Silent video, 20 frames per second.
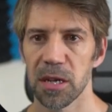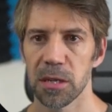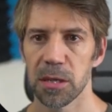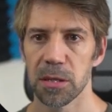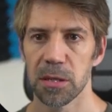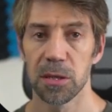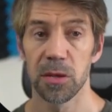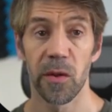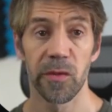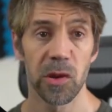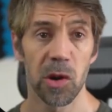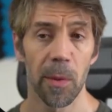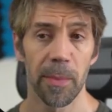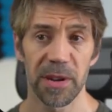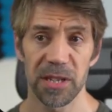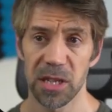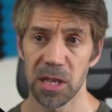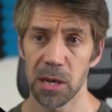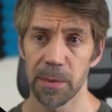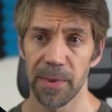So if we go back
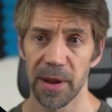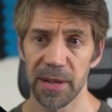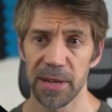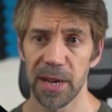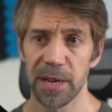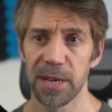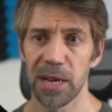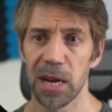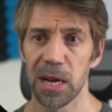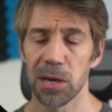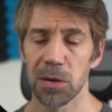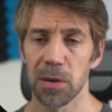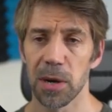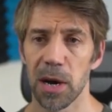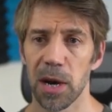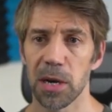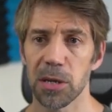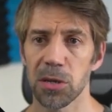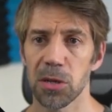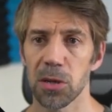to the command line now
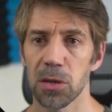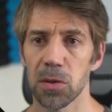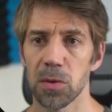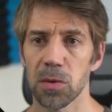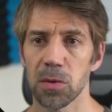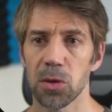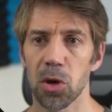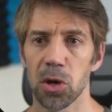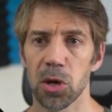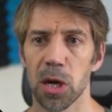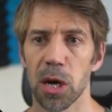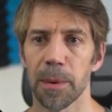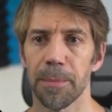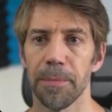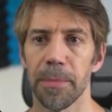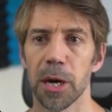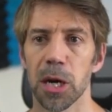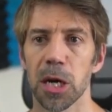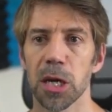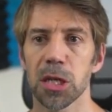and do Docker
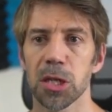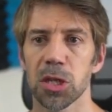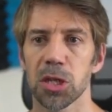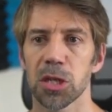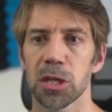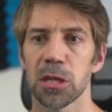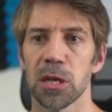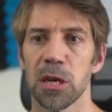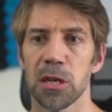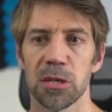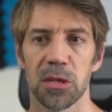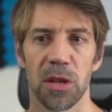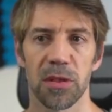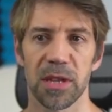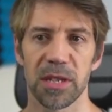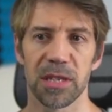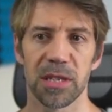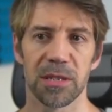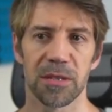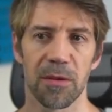push, so
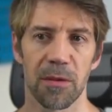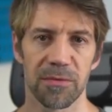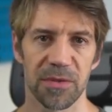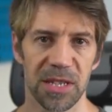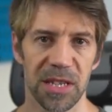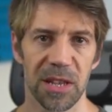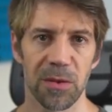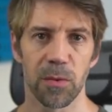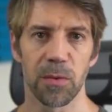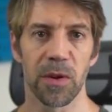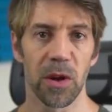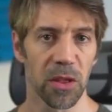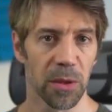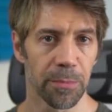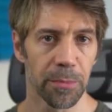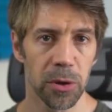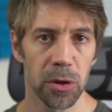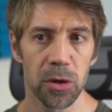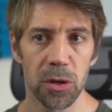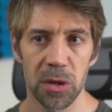this is obviously we've got the
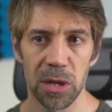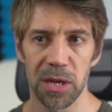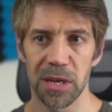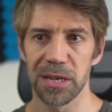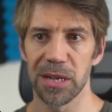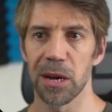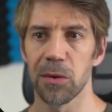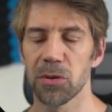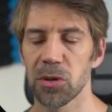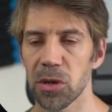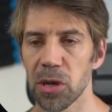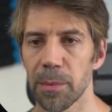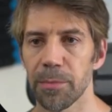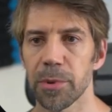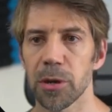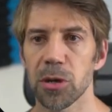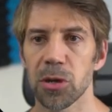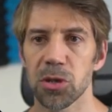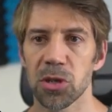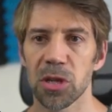pull and now we're doing a
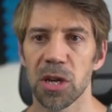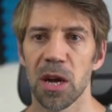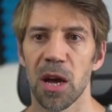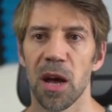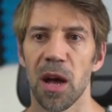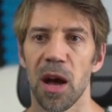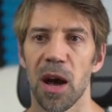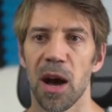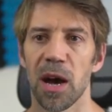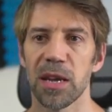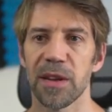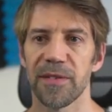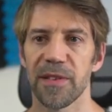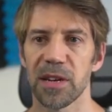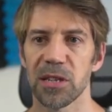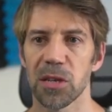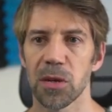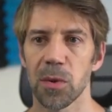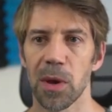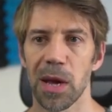push. And if I
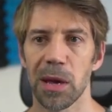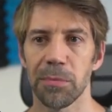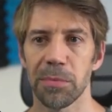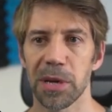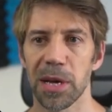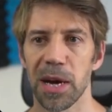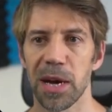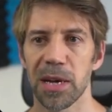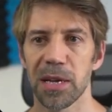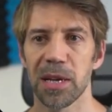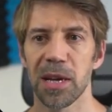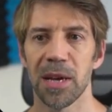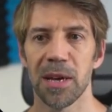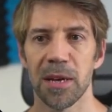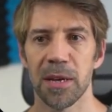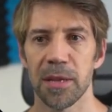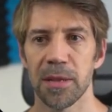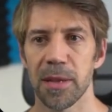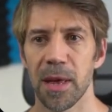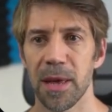do API,
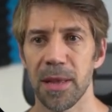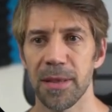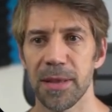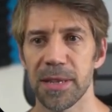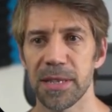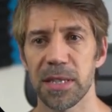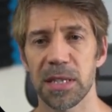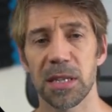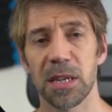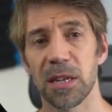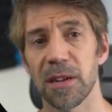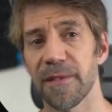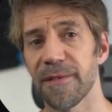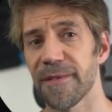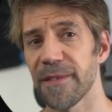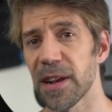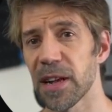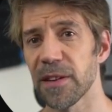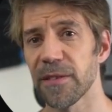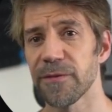then this is going to
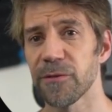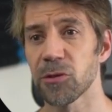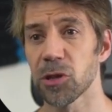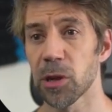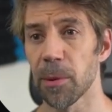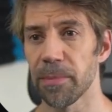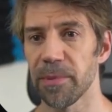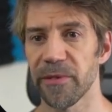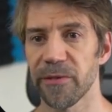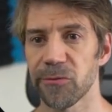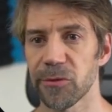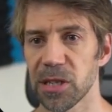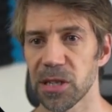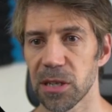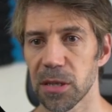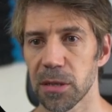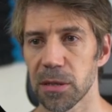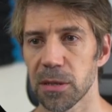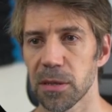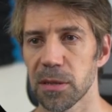fail for a couple of
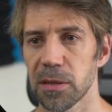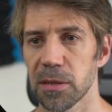reasons.